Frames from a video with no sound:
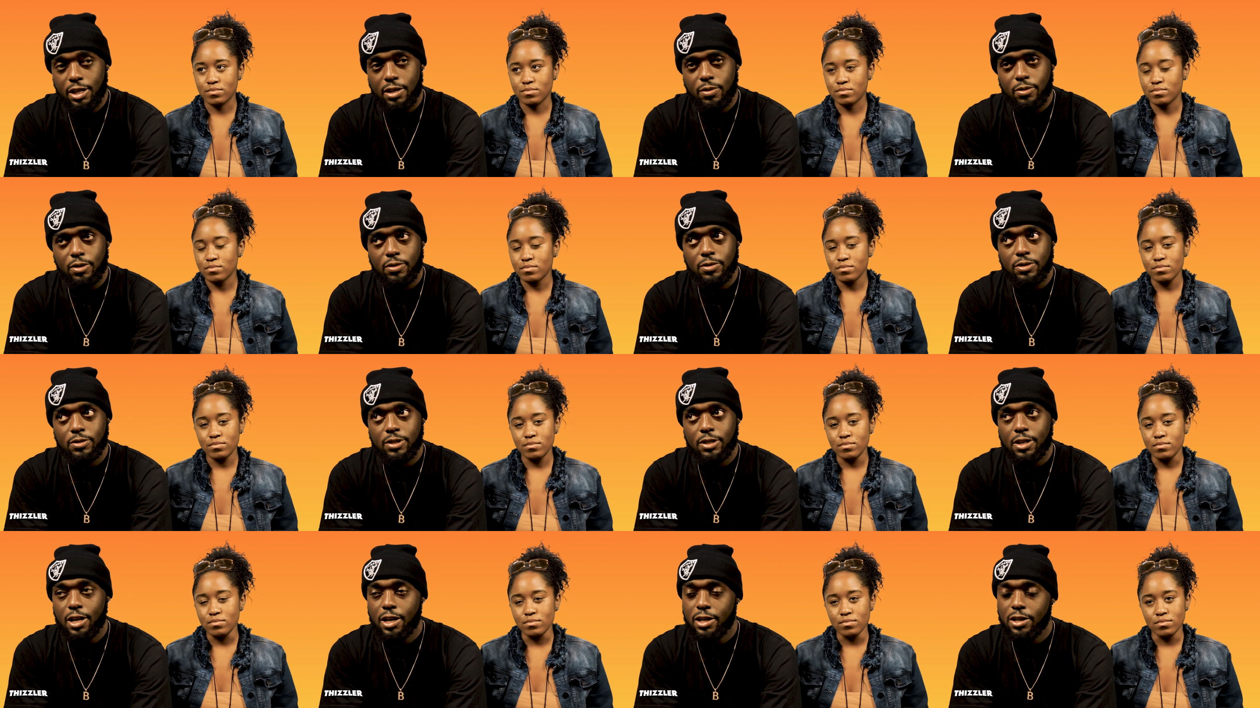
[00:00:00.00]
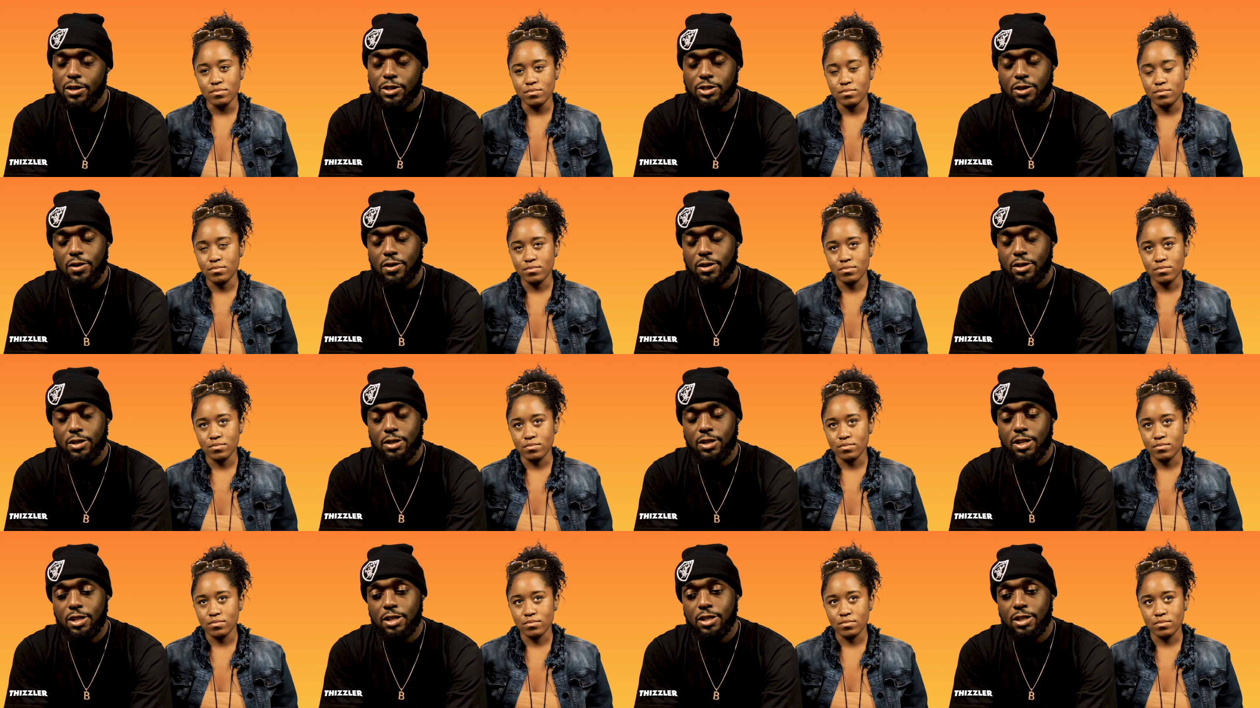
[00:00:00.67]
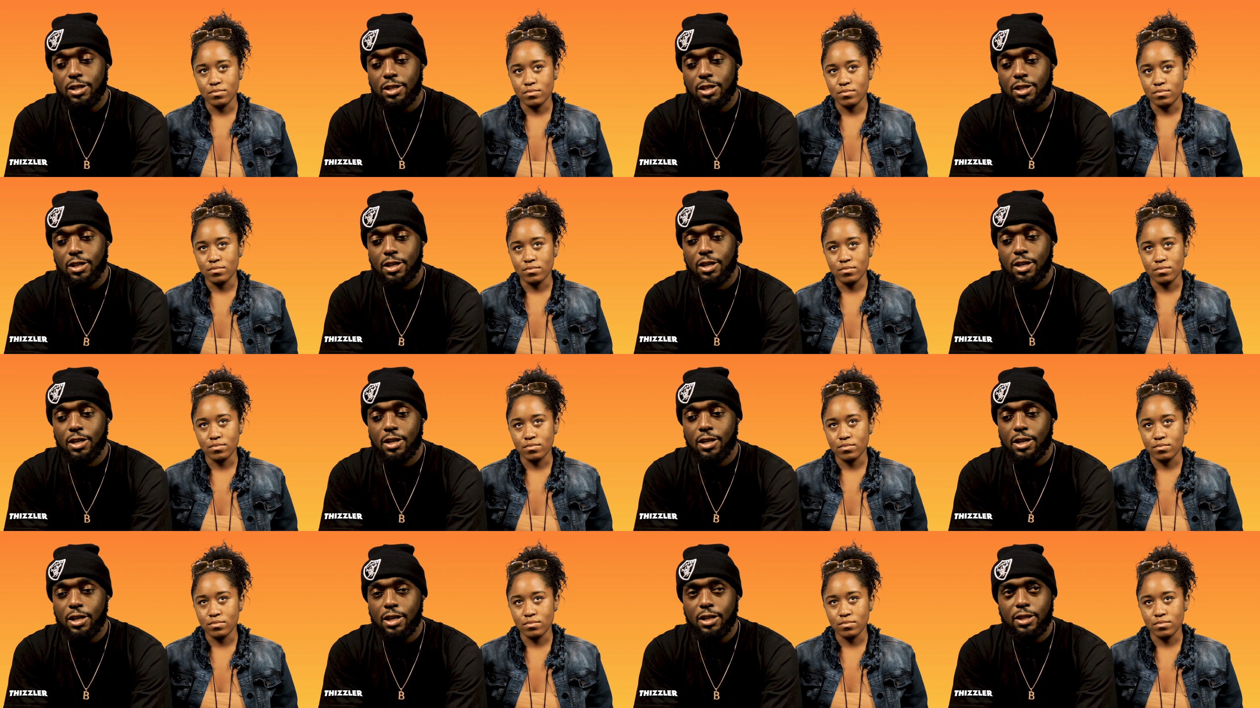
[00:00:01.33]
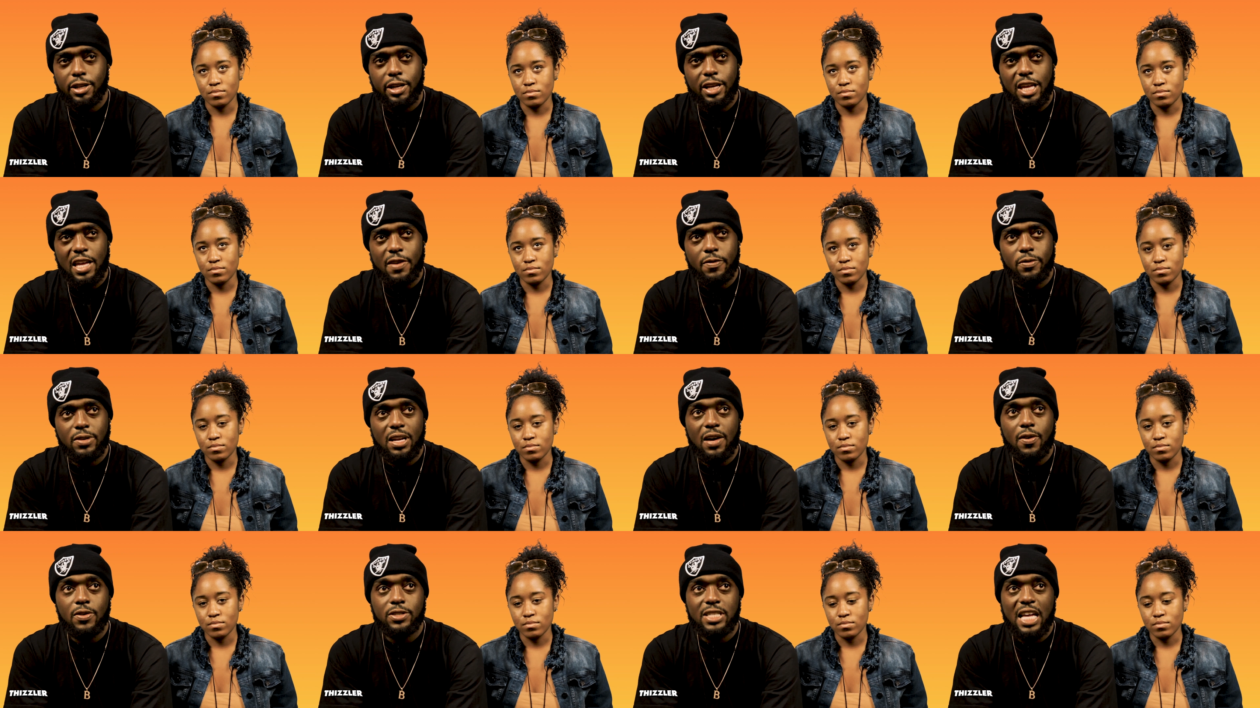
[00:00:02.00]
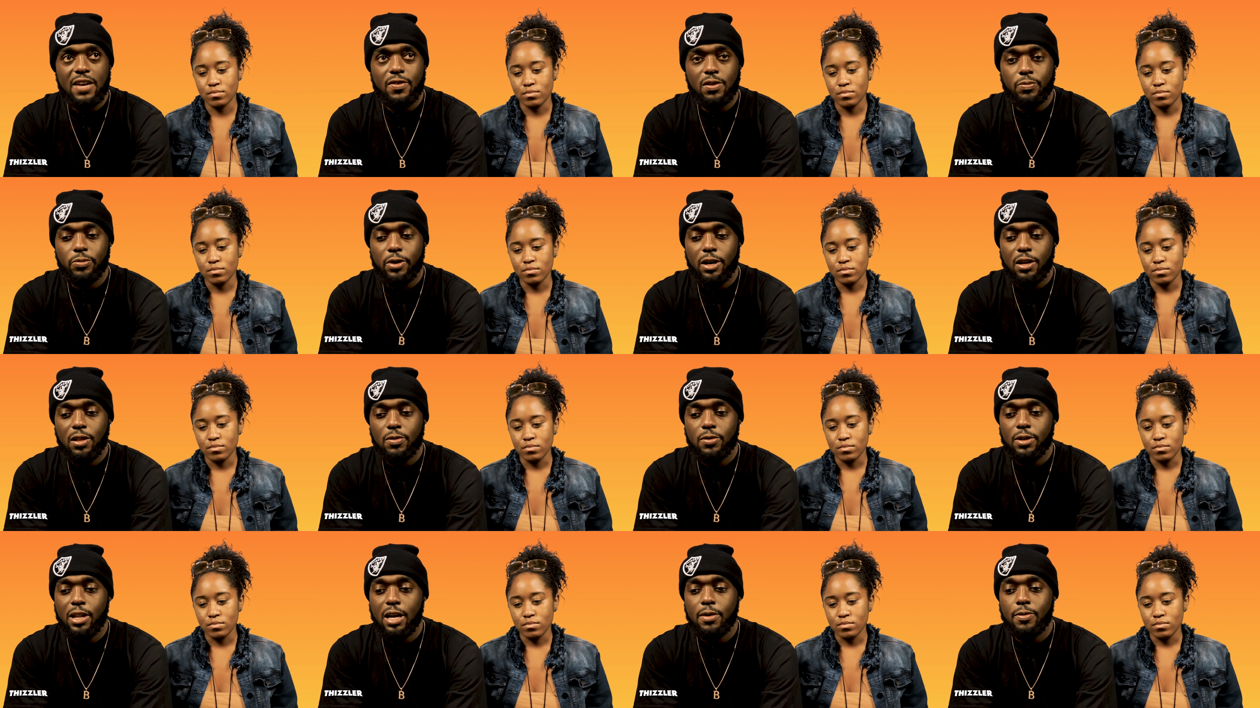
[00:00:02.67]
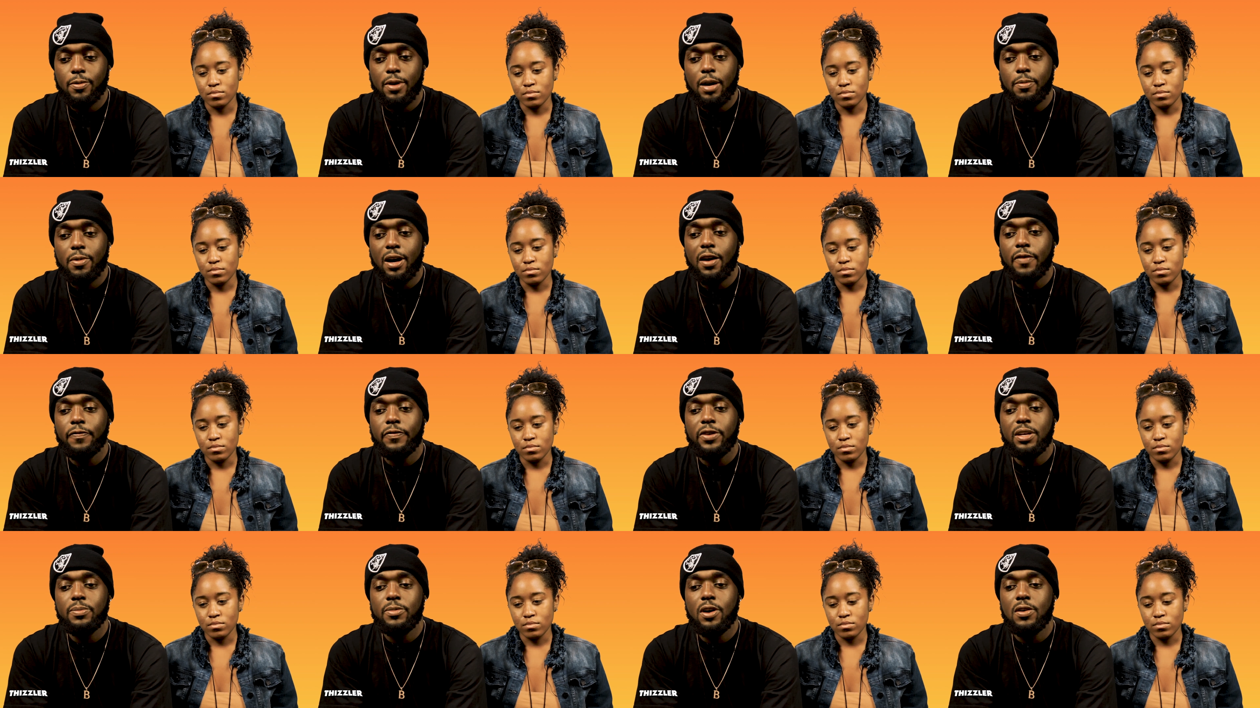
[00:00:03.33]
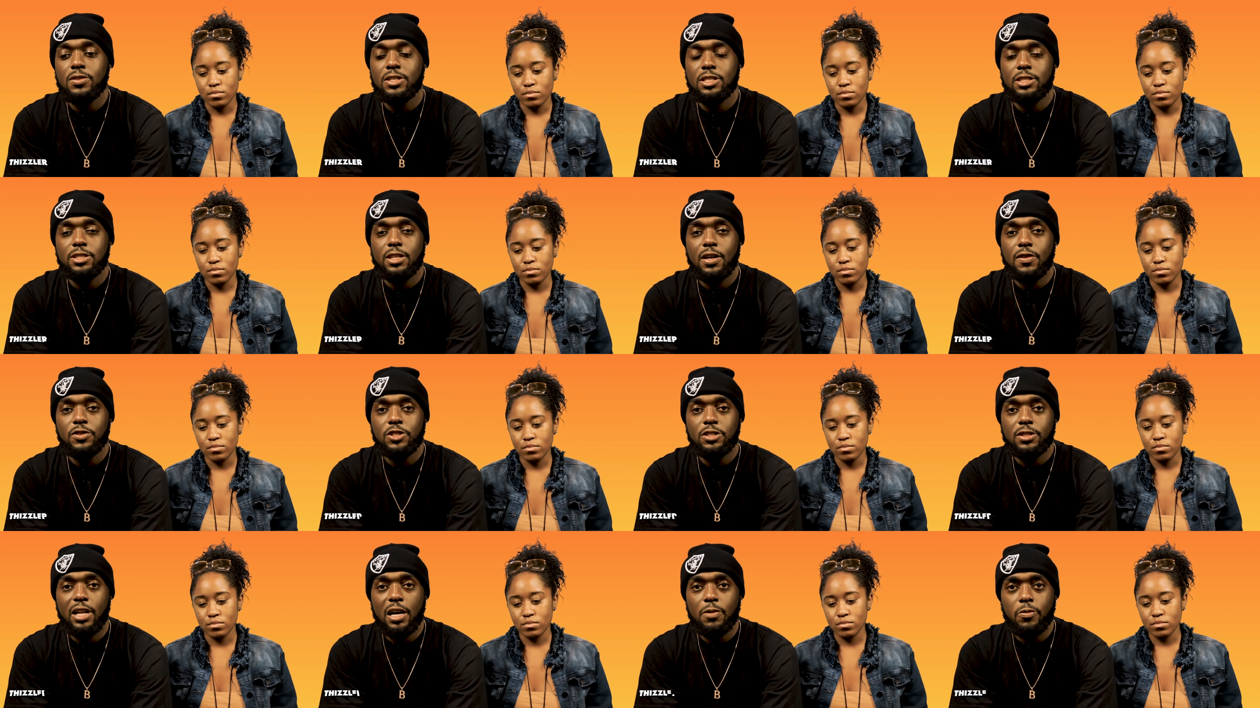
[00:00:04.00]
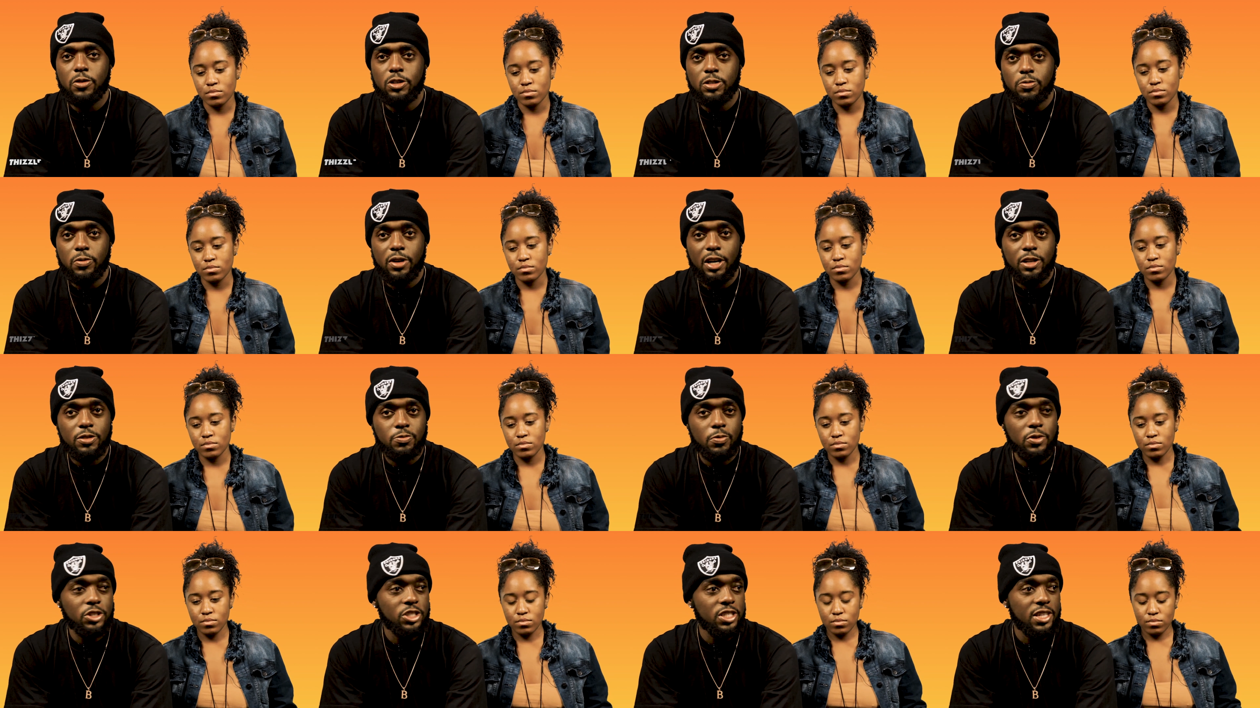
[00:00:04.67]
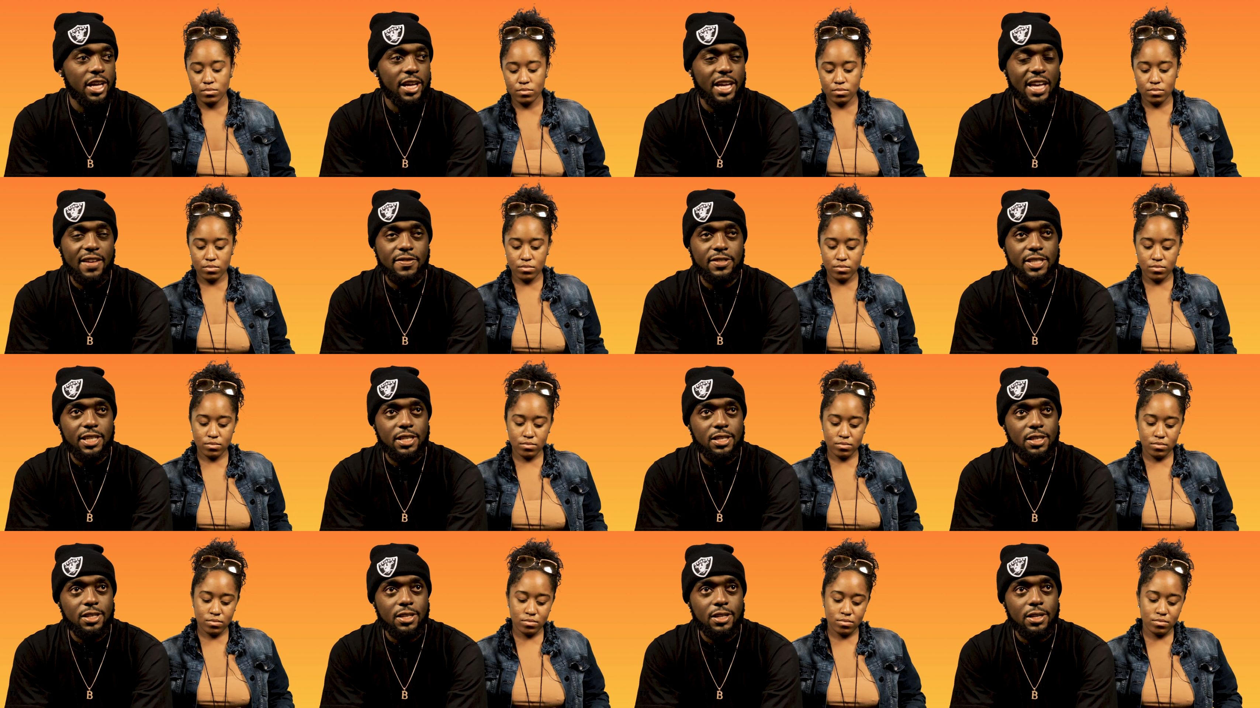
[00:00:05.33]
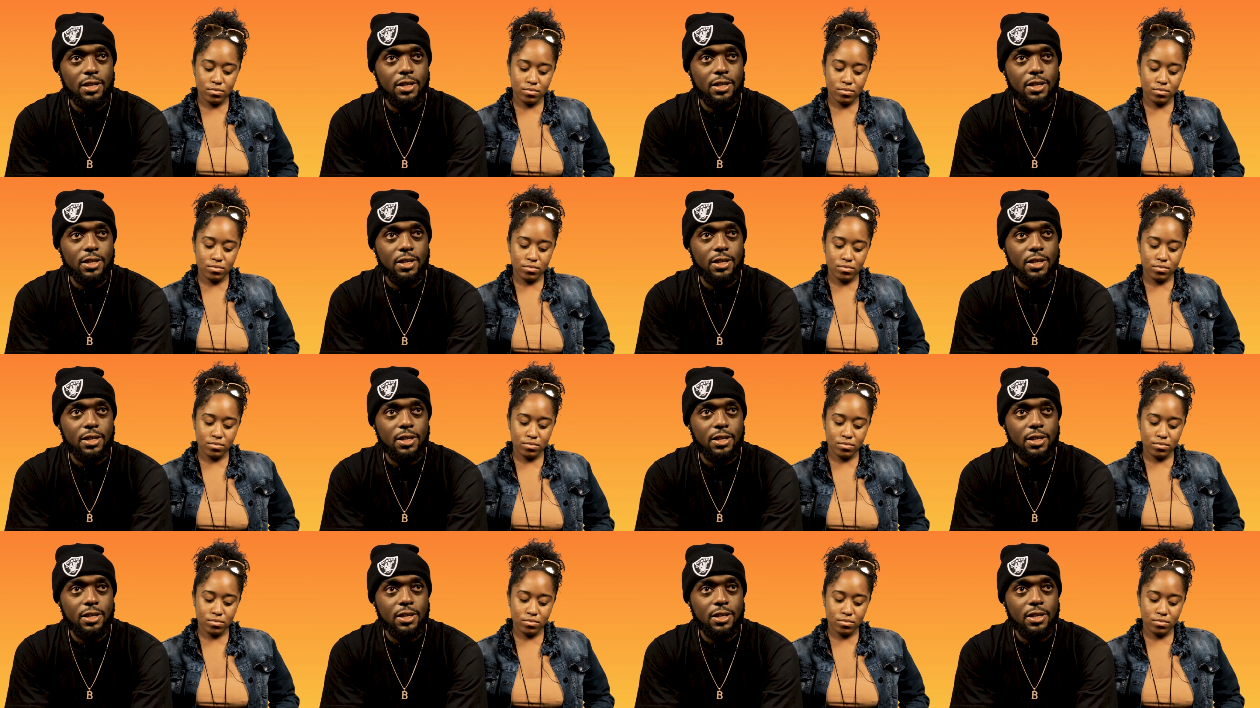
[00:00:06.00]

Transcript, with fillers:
Speaker 1: like well nine years older than you, and like even I was having a problem with like my, my females and stuff. She like where's what, where's she at FC?